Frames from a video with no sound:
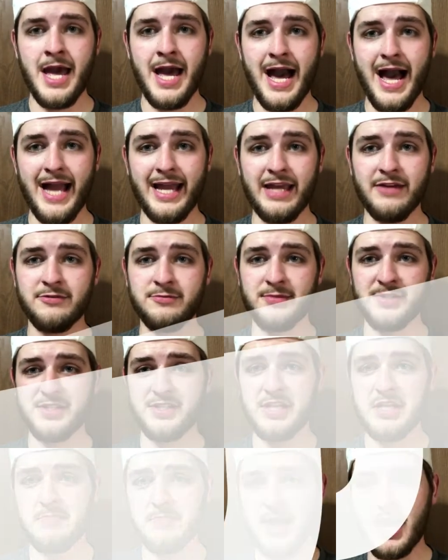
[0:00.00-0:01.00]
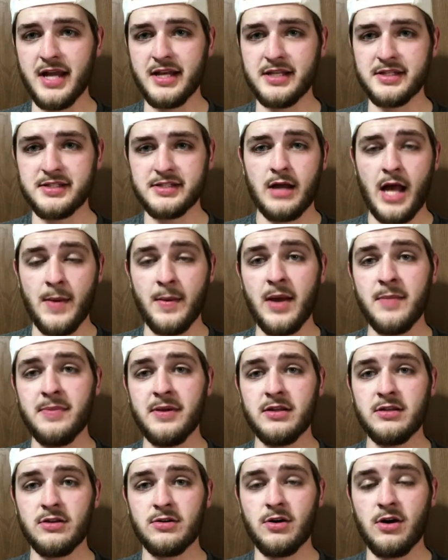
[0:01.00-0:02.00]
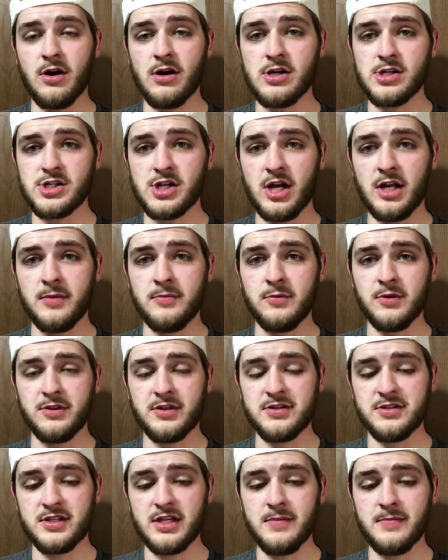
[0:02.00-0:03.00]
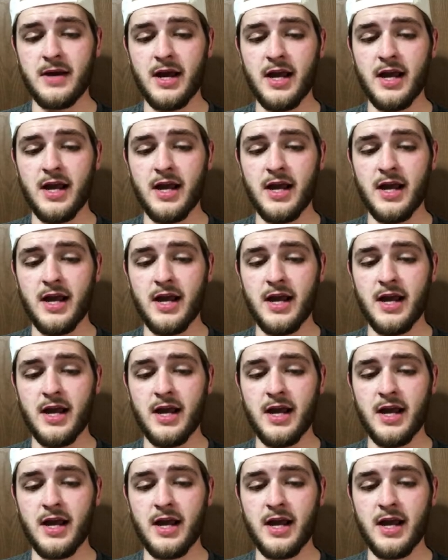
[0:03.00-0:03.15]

I gave them a C-. I might be a little harsh on them with the C-,